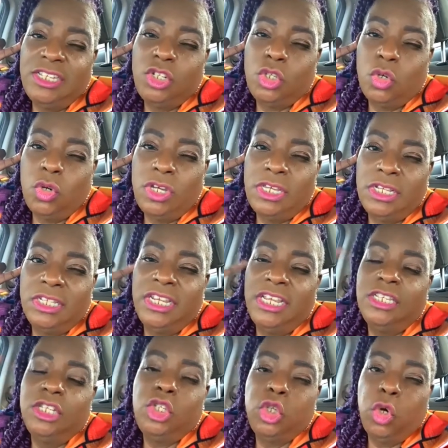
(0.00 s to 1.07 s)
Lynda Joice,
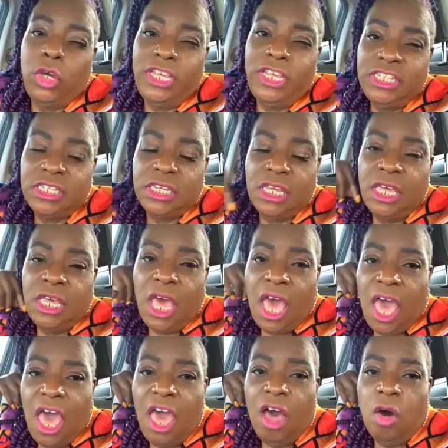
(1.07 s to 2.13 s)

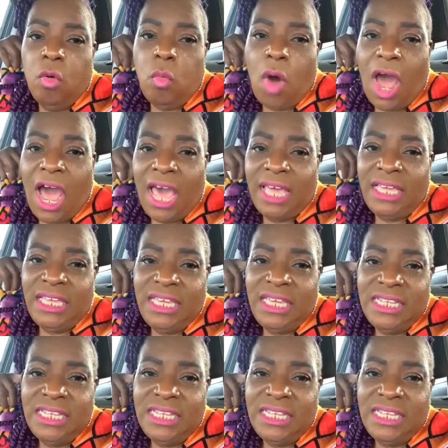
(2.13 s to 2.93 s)
LyndaJoice.